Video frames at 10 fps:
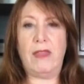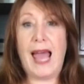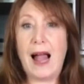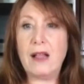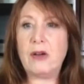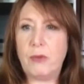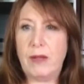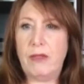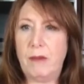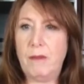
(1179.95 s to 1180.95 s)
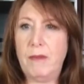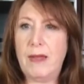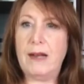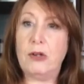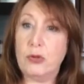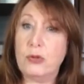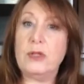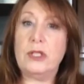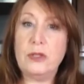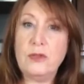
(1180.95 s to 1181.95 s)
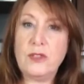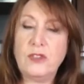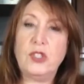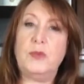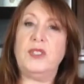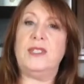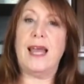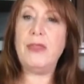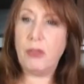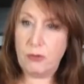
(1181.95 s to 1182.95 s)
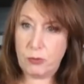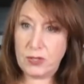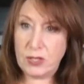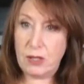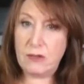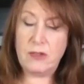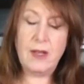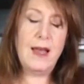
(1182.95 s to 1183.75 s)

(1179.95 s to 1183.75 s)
the algorithm that Google uses to present those results.